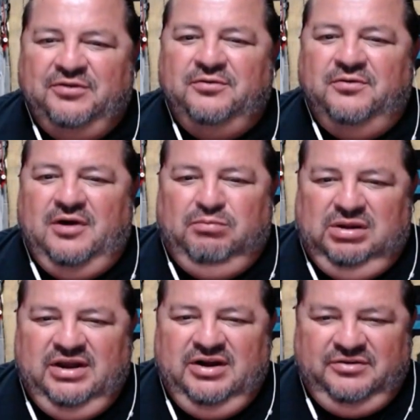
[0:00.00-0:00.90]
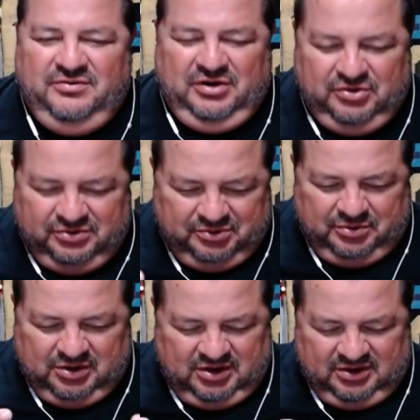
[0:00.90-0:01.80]
through our blood or through
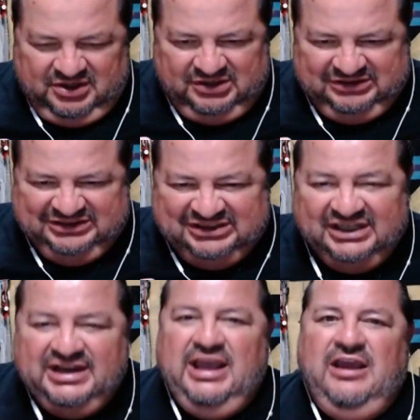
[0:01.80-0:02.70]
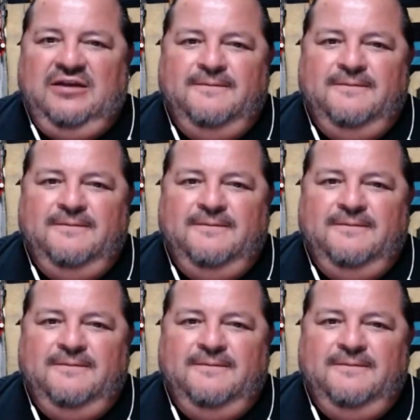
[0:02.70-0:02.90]
our DNA.